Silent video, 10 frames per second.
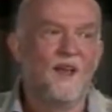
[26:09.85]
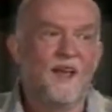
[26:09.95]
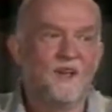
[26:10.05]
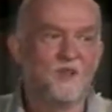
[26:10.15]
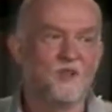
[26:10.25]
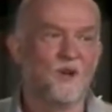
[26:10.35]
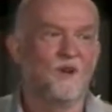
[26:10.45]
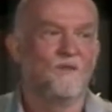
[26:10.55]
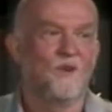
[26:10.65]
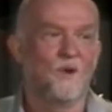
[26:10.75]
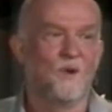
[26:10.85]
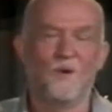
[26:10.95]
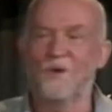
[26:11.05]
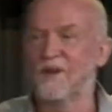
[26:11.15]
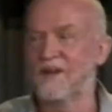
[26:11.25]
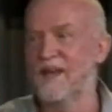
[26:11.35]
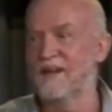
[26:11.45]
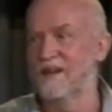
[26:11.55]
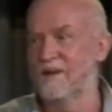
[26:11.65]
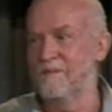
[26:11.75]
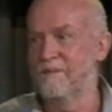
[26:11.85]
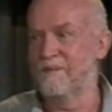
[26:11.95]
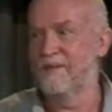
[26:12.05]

and to serve your kingdom.